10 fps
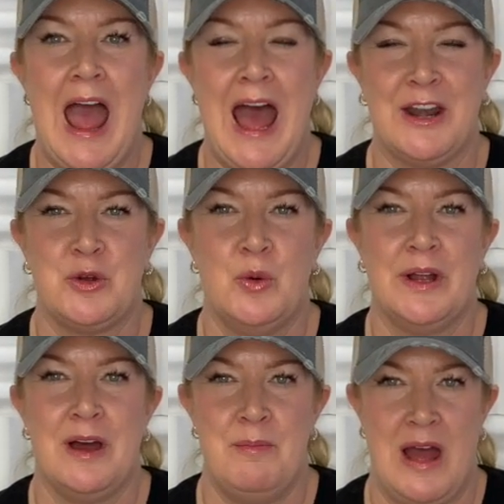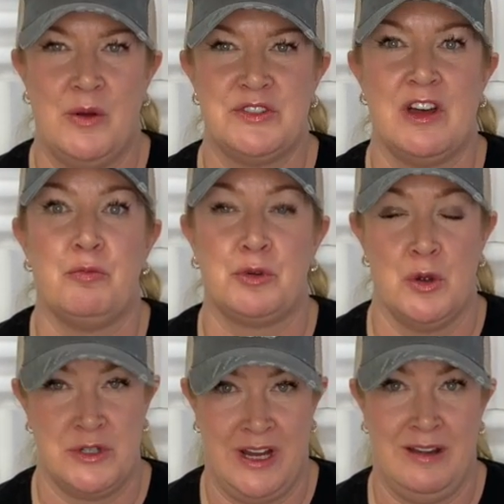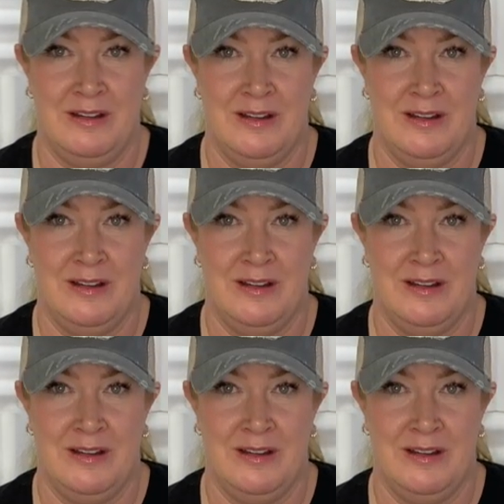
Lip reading: adequate amounts of protein.